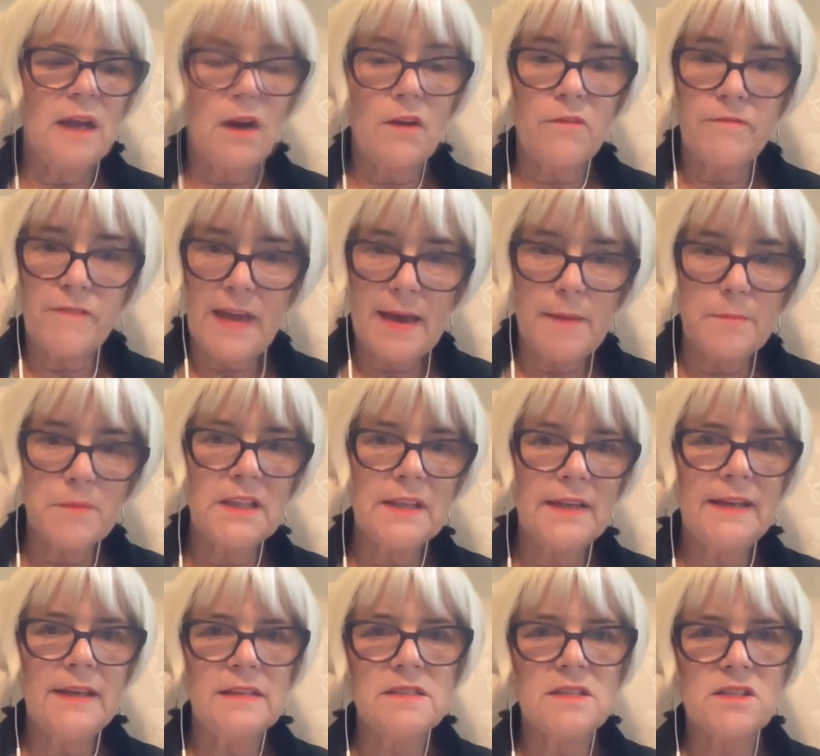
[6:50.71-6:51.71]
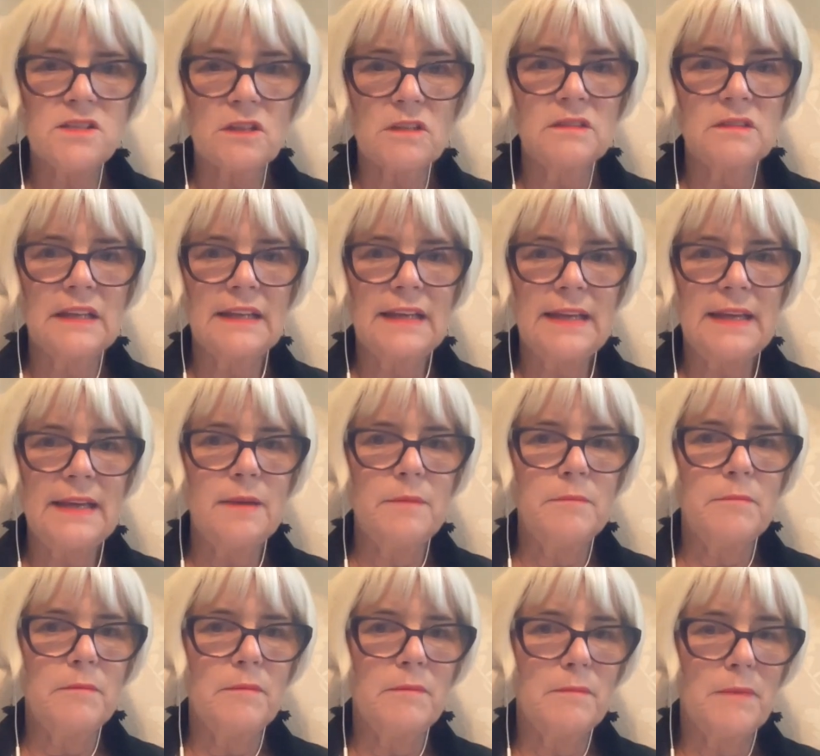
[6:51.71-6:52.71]
our family and certainly
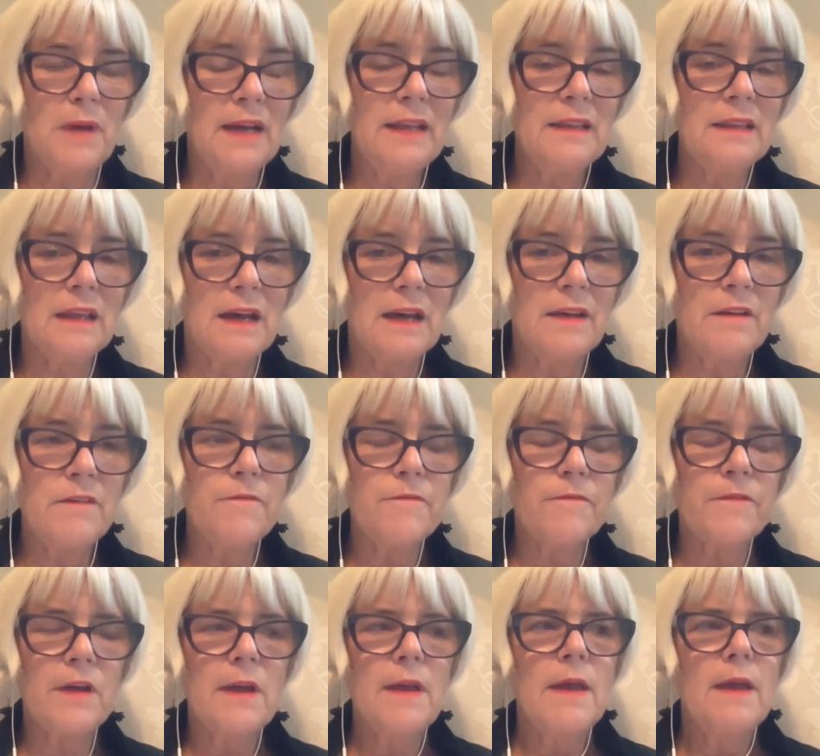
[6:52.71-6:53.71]
in my life.